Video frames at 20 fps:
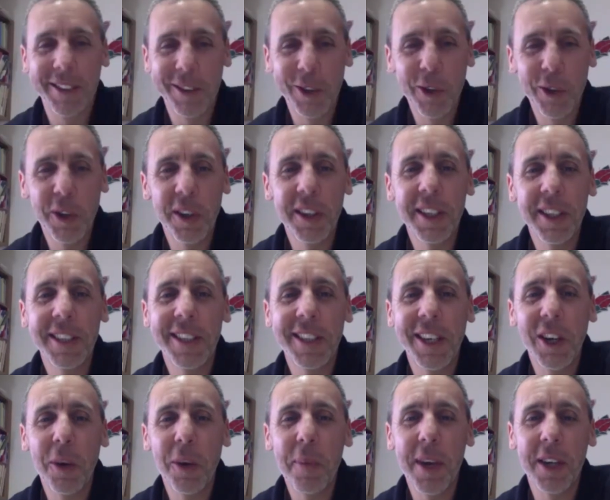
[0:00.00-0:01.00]
I'll Lutheran
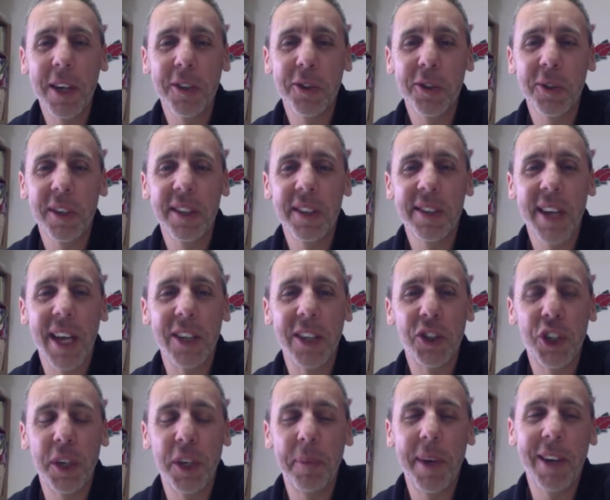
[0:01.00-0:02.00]
Latino Ministries at
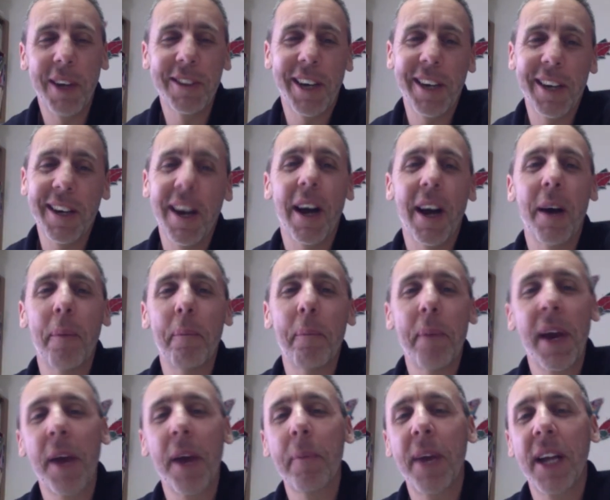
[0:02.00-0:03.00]
gmail.com.
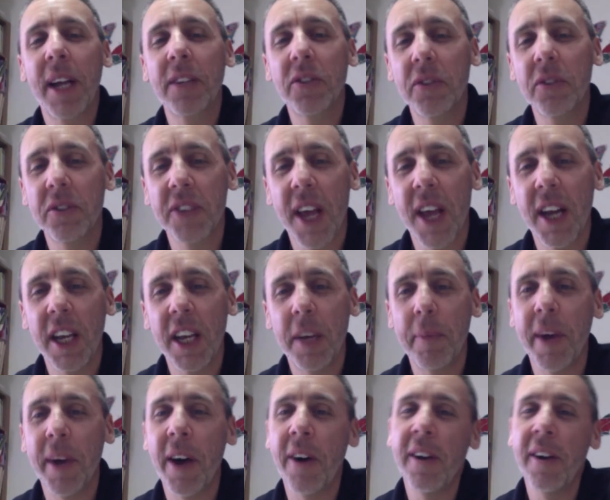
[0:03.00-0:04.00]
Pam answers that
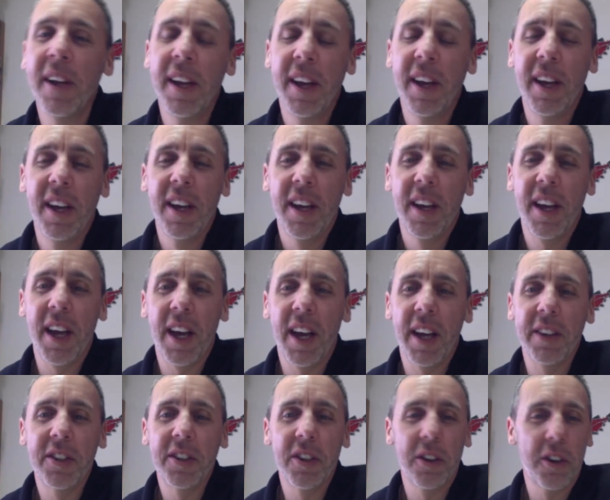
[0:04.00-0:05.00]
email.
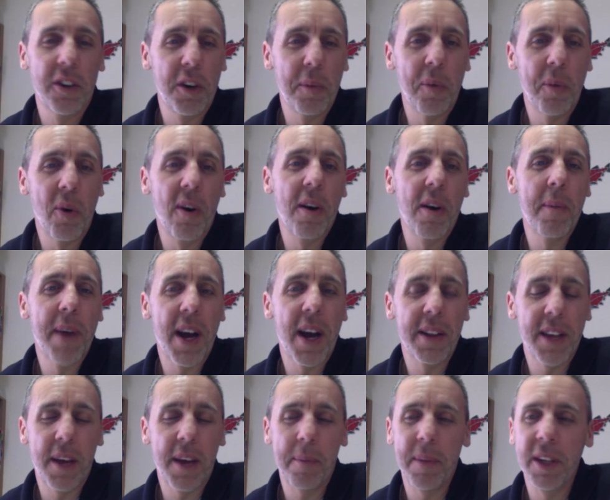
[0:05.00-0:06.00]
And to learn more
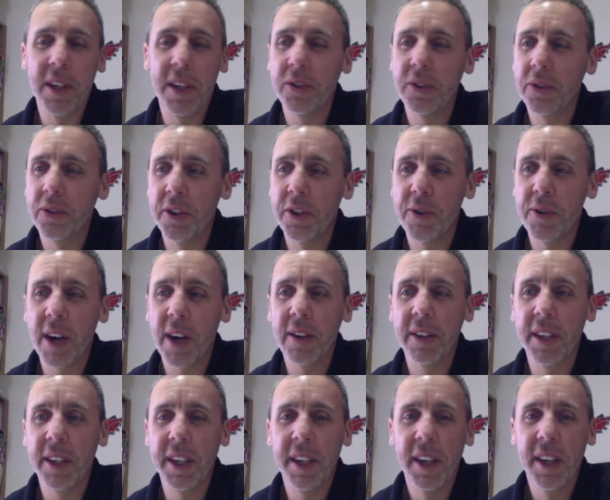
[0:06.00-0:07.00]
about that ministry
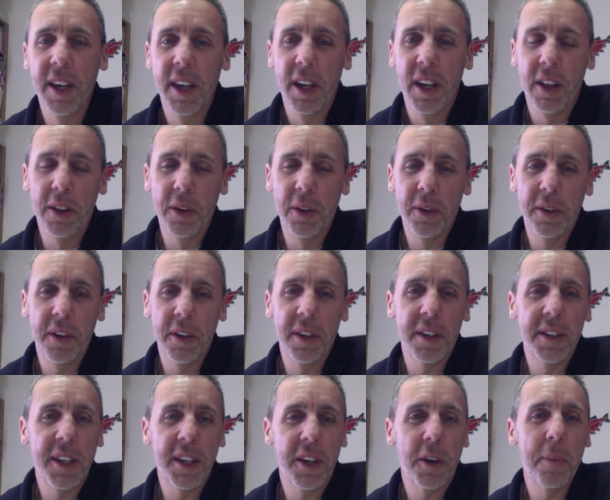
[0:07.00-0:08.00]
directly,
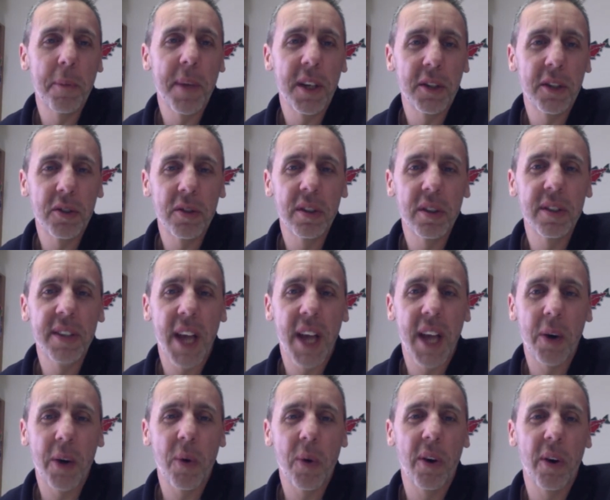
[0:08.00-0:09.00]

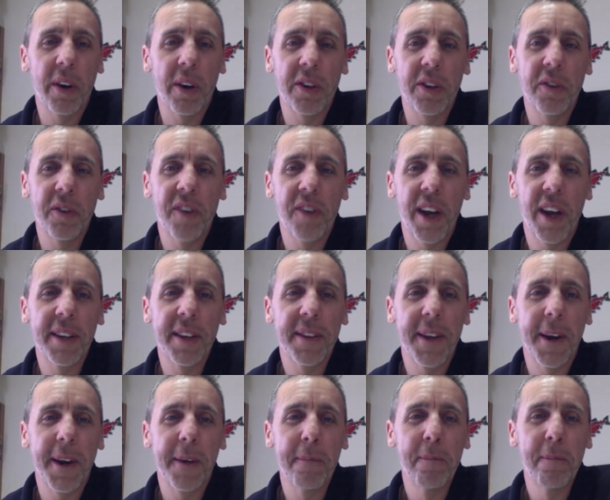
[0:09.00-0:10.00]
Ministries.org, and you'll find it
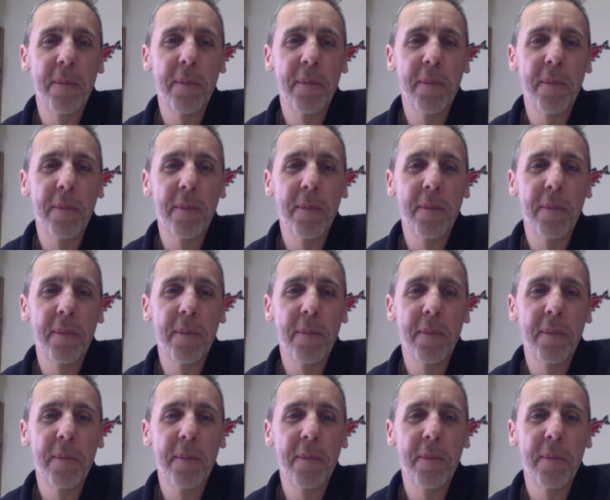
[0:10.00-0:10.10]
there